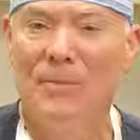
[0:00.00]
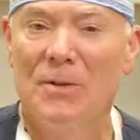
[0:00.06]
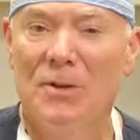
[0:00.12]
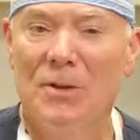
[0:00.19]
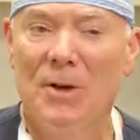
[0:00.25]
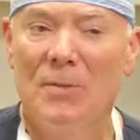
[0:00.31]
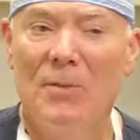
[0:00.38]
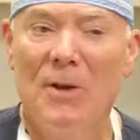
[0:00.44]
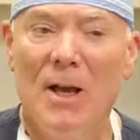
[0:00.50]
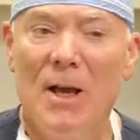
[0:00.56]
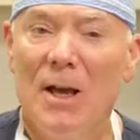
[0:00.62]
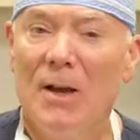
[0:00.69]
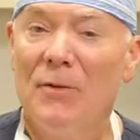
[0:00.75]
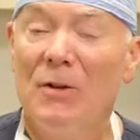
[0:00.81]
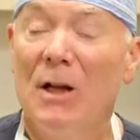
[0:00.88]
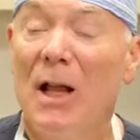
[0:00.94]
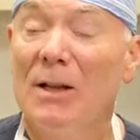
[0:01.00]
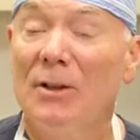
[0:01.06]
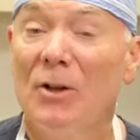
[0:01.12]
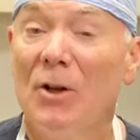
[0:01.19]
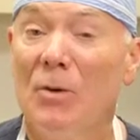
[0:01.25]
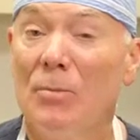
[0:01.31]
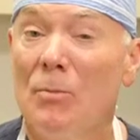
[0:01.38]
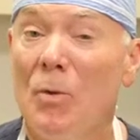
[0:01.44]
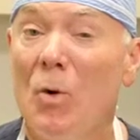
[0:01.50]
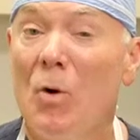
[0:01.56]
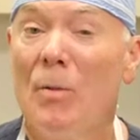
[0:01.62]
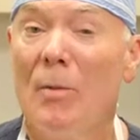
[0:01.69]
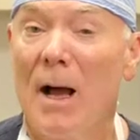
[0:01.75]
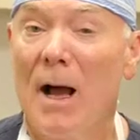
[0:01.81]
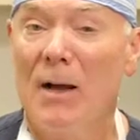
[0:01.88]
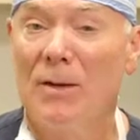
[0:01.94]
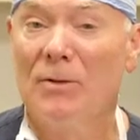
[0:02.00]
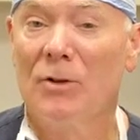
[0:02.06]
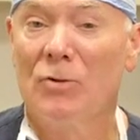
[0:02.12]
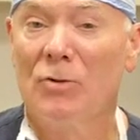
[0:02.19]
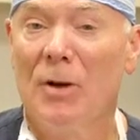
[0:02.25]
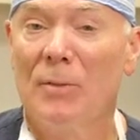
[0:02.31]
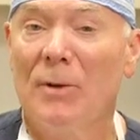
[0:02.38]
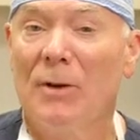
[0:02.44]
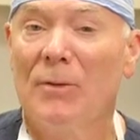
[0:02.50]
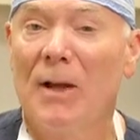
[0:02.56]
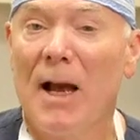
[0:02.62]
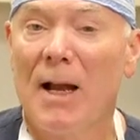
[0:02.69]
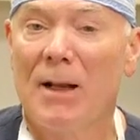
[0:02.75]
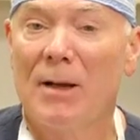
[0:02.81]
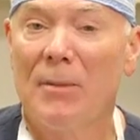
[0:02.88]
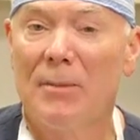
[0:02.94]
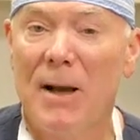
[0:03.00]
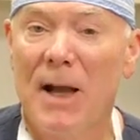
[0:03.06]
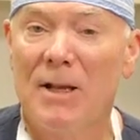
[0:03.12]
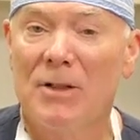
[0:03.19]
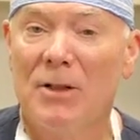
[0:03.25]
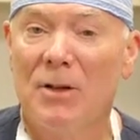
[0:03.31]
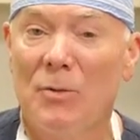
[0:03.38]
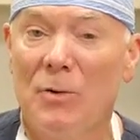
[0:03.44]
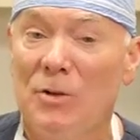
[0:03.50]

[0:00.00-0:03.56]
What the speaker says: So if you'd like to know more about the treatment of gynecomastia,